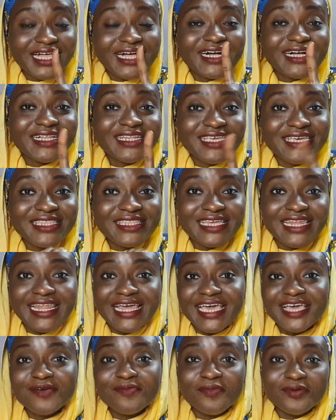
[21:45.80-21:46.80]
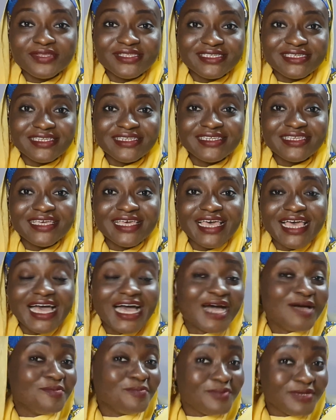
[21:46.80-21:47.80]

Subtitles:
Click the like button and